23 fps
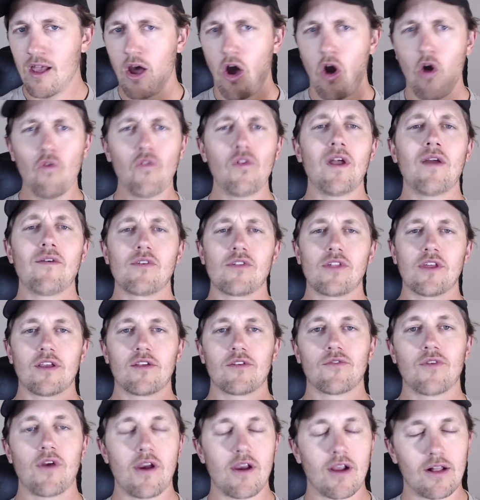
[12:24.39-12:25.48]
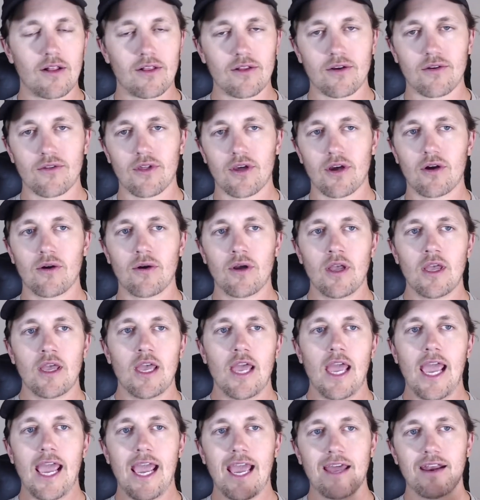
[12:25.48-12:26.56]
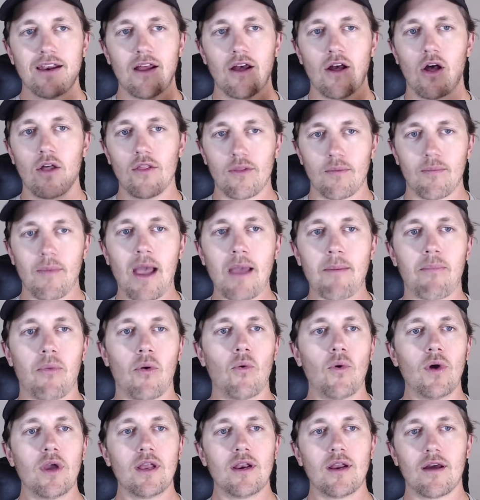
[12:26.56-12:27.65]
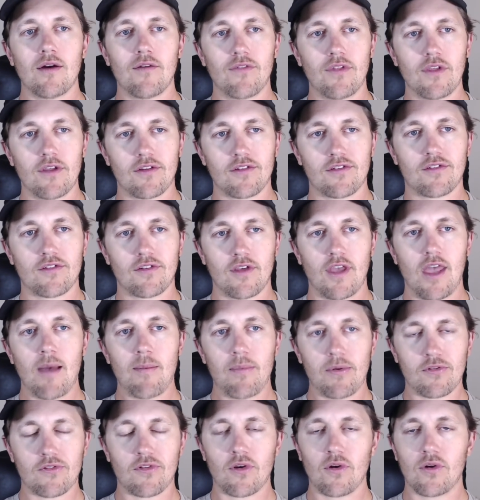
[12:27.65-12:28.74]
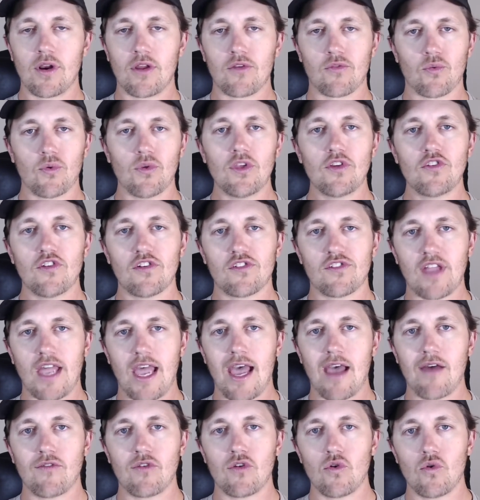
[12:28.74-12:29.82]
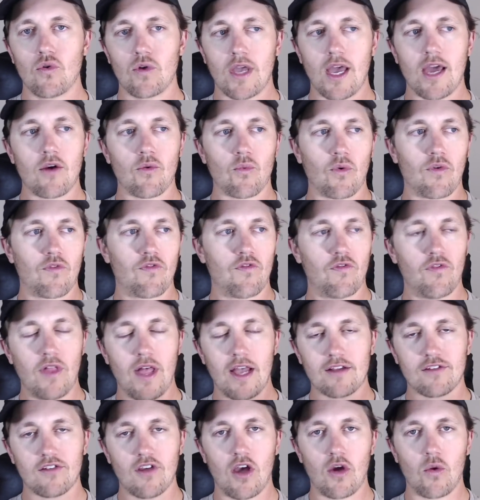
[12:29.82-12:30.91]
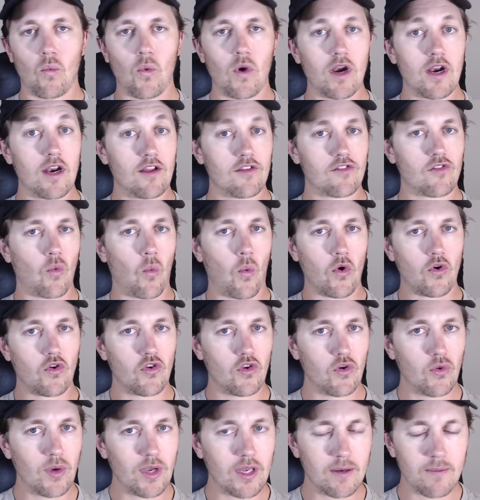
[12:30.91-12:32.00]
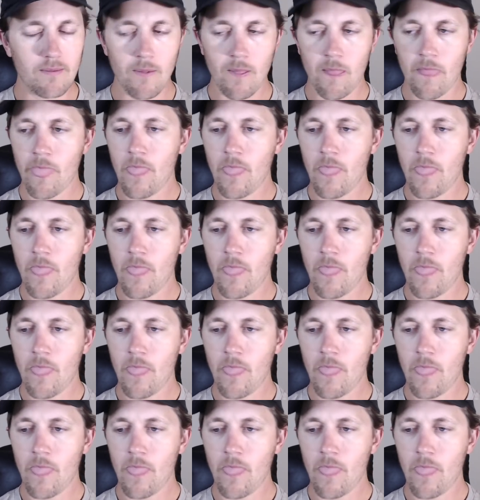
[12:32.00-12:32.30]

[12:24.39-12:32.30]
Hopefully everything is very clear though. And my point of this episode is really just to have you kind of reflect on what it is that we're doing,